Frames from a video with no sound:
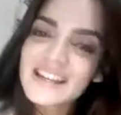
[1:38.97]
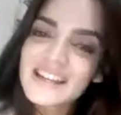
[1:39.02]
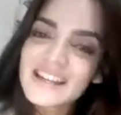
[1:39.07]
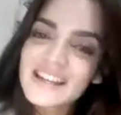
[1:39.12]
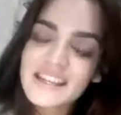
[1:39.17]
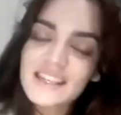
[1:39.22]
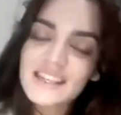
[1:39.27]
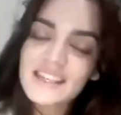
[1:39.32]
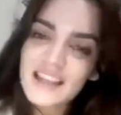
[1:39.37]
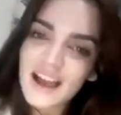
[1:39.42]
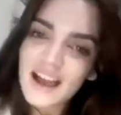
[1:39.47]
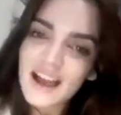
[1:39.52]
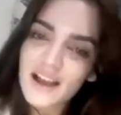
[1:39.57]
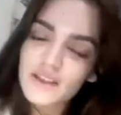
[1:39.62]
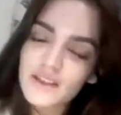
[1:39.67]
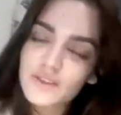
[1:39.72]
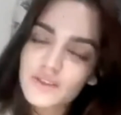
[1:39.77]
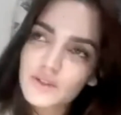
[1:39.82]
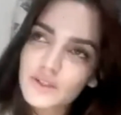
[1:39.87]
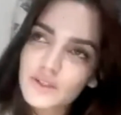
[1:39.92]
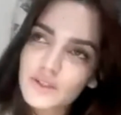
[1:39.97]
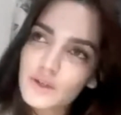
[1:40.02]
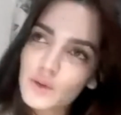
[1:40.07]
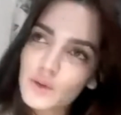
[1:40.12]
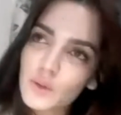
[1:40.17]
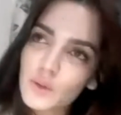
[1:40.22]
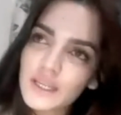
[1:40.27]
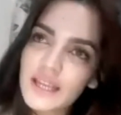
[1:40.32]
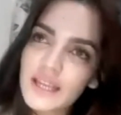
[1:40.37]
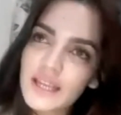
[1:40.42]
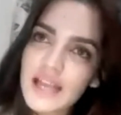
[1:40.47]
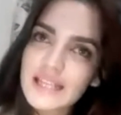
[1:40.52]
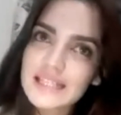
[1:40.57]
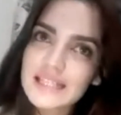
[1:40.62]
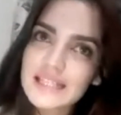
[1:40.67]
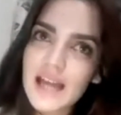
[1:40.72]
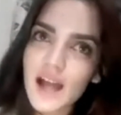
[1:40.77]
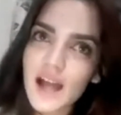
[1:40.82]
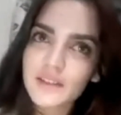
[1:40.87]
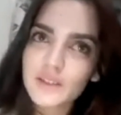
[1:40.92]
Yeah, so slowly I
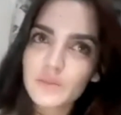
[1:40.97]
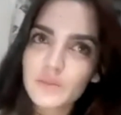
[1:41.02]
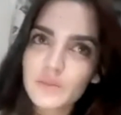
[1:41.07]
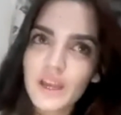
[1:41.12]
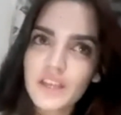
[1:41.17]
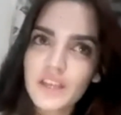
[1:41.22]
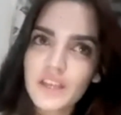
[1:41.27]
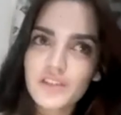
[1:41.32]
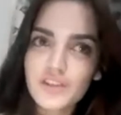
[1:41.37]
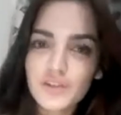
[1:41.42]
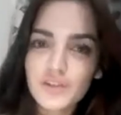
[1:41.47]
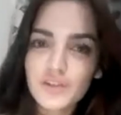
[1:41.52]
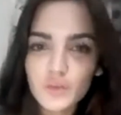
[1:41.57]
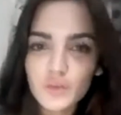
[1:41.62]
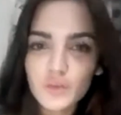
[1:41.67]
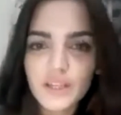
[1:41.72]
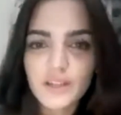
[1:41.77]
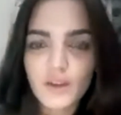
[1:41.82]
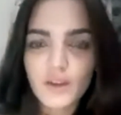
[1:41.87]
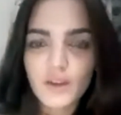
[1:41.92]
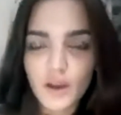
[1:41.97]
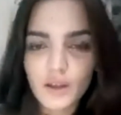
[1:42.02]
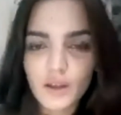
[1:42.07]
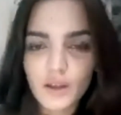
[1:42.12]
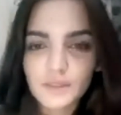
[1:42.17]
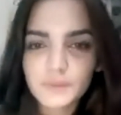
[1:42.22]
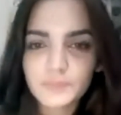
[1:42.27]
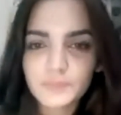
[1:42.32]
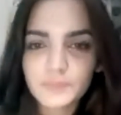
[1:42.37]
started my shoot and all.